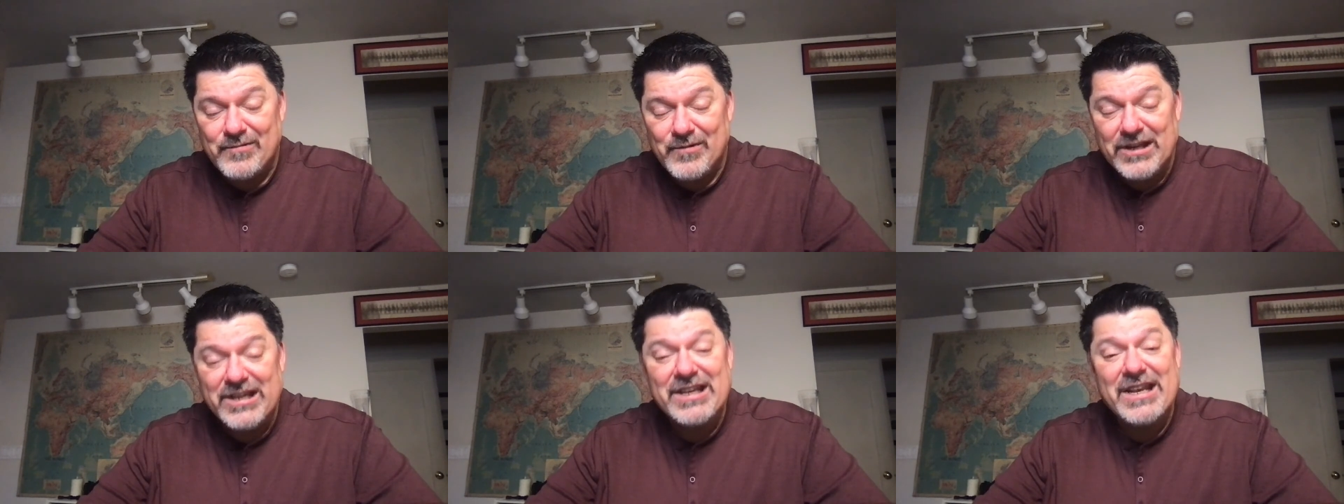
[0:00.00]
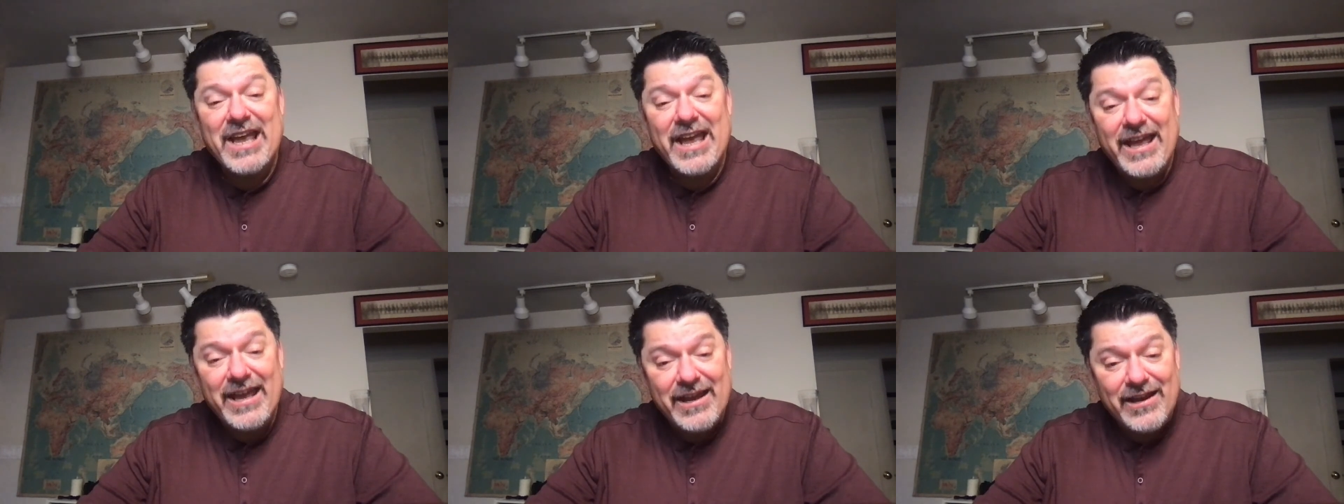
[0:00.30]
We
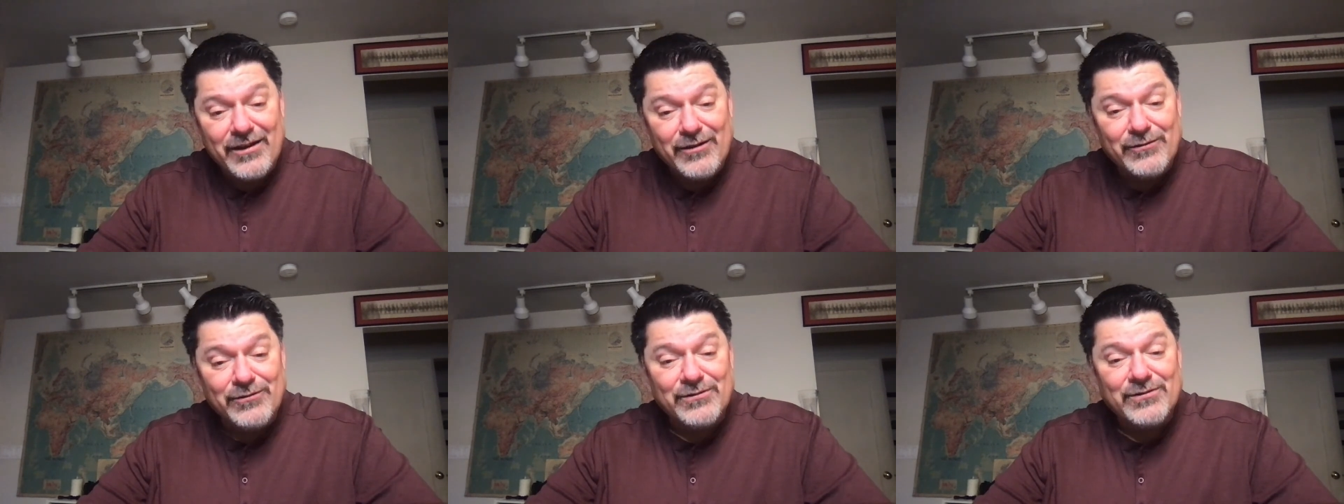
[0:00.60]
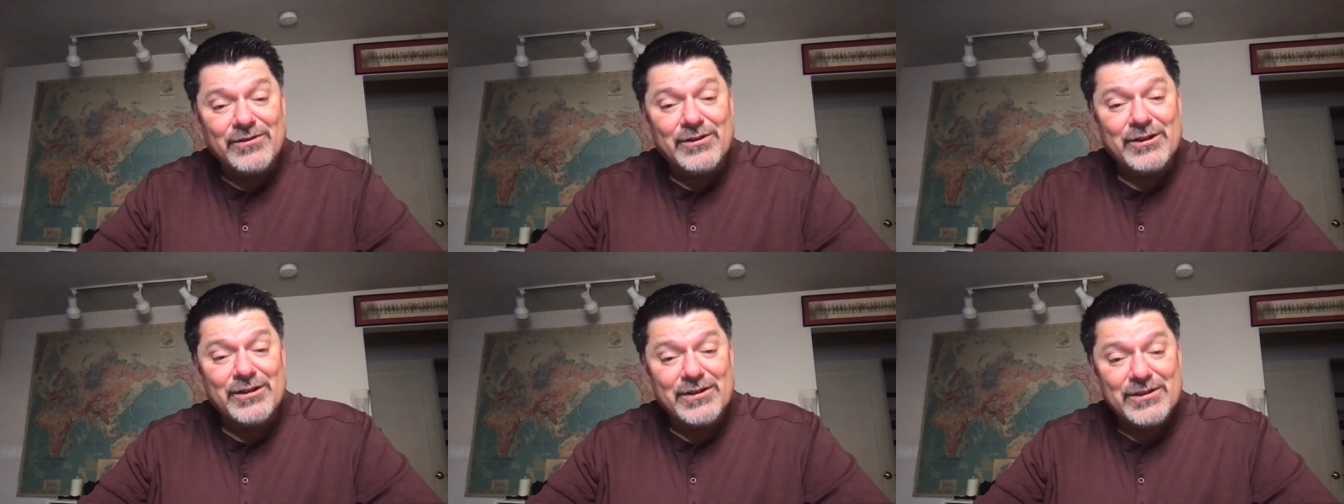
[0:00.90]
can
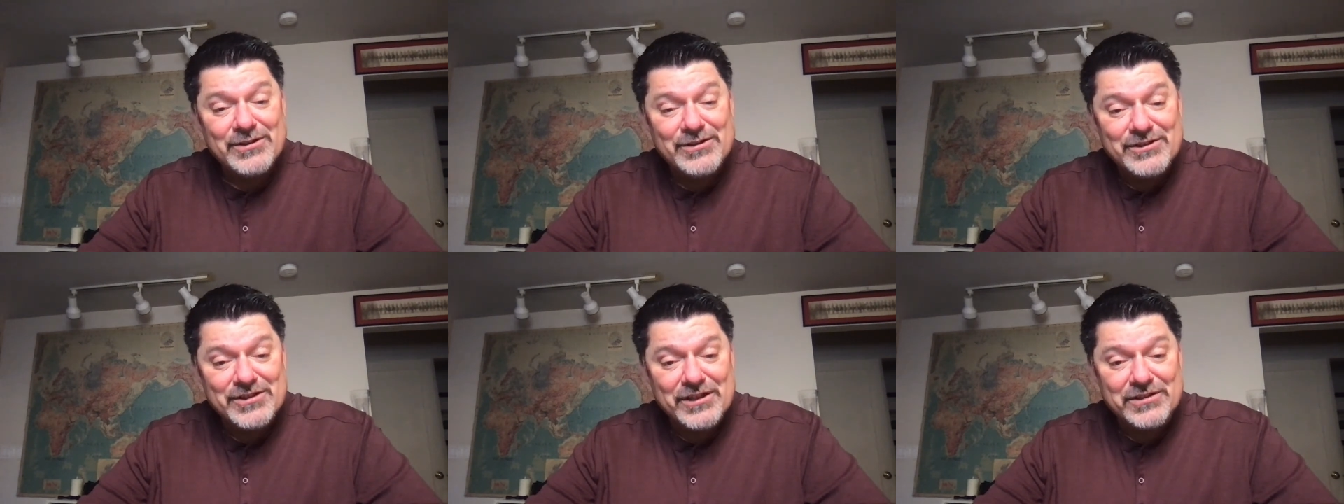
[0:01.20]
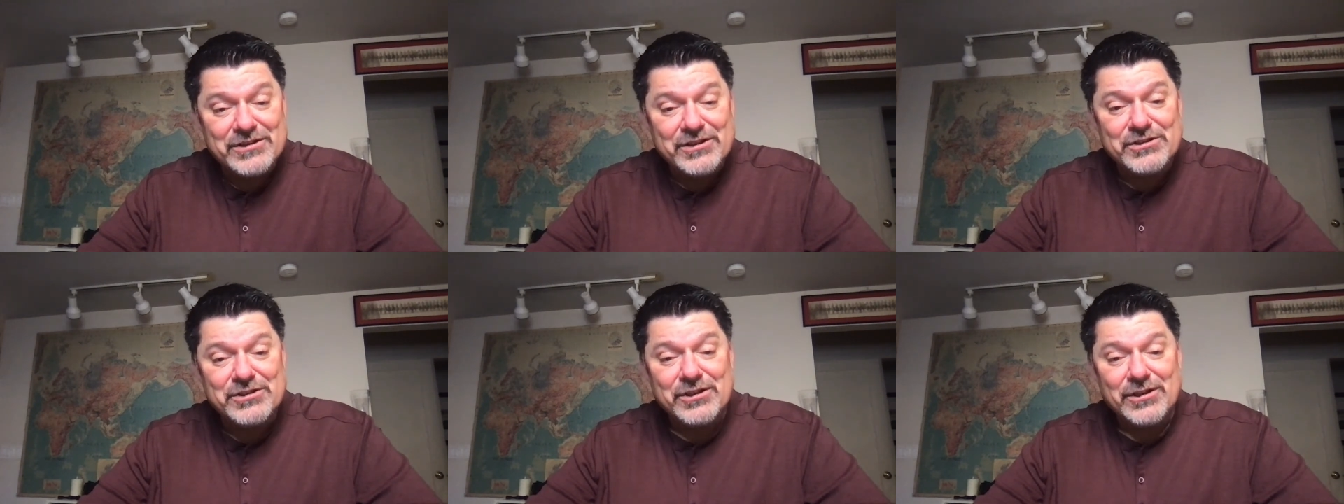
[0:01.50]
have
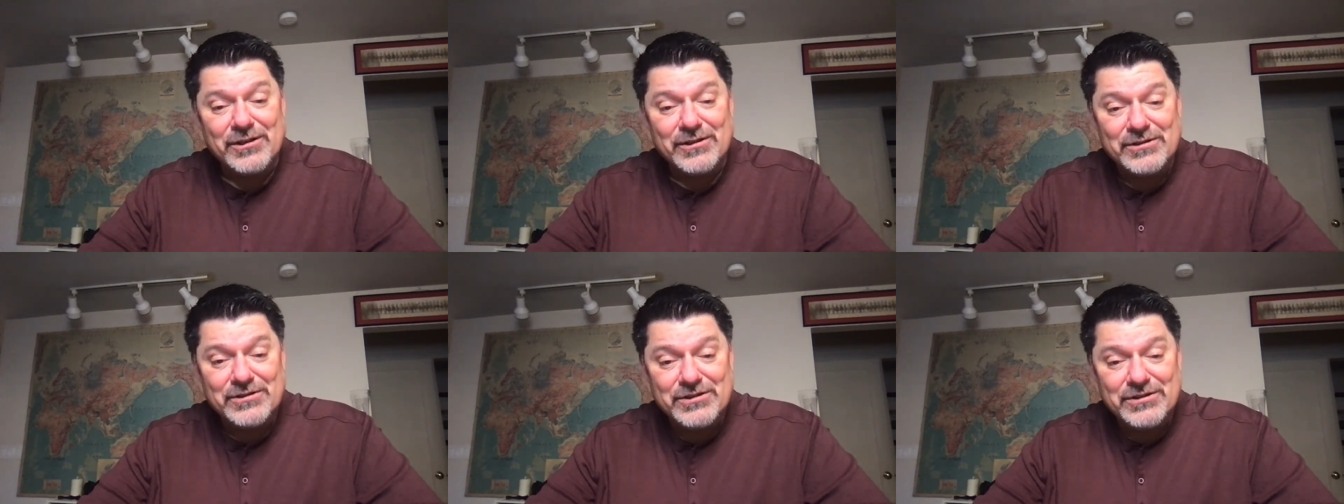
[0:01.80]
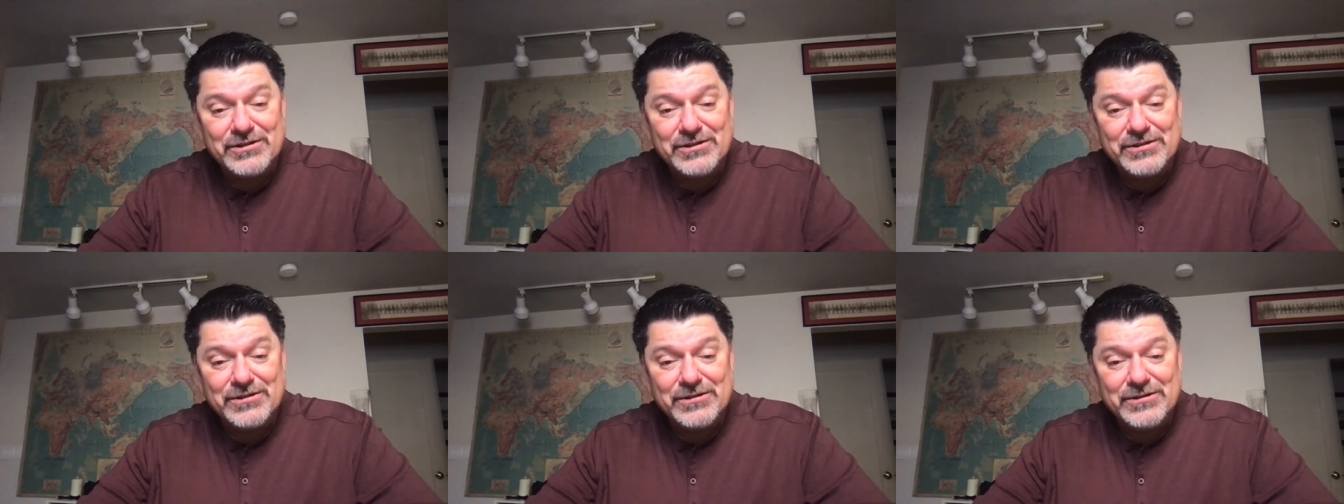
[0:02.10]
such a church.